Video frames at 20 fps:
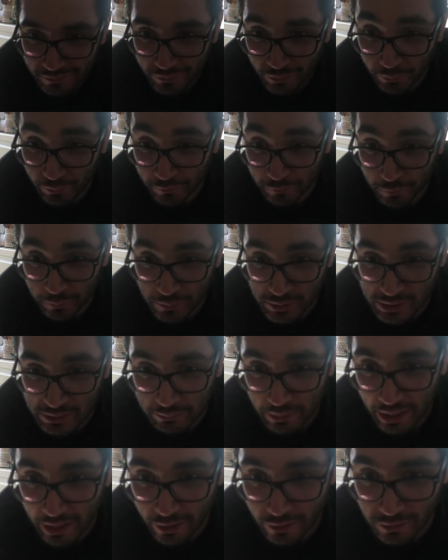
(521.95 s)
I went from
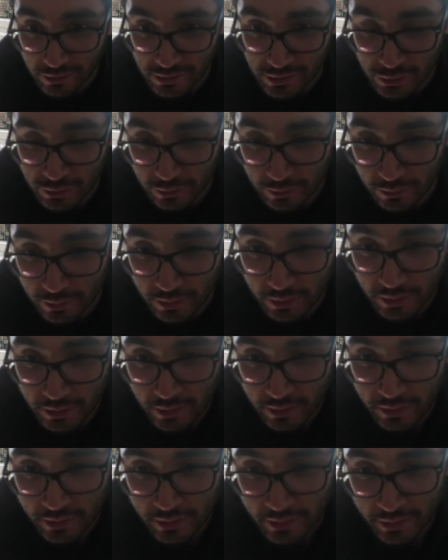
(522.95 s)
smile to
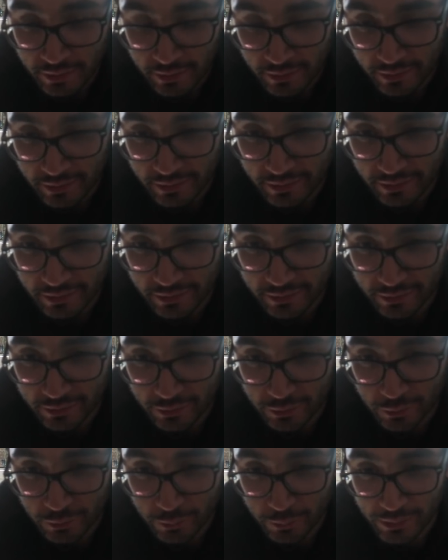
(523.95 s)

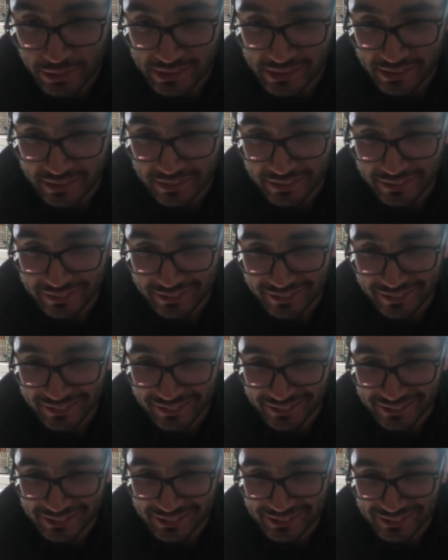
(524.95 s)
Inquisitiveness.
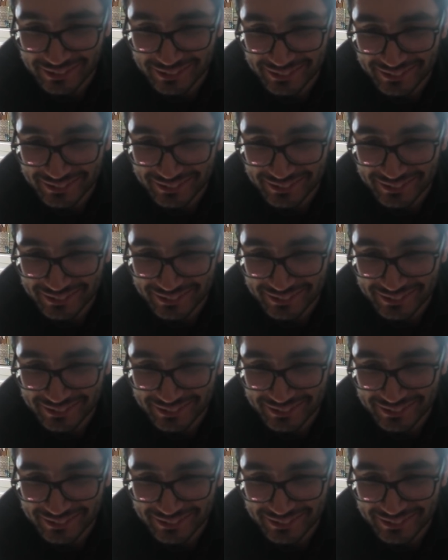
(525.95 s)
Uh,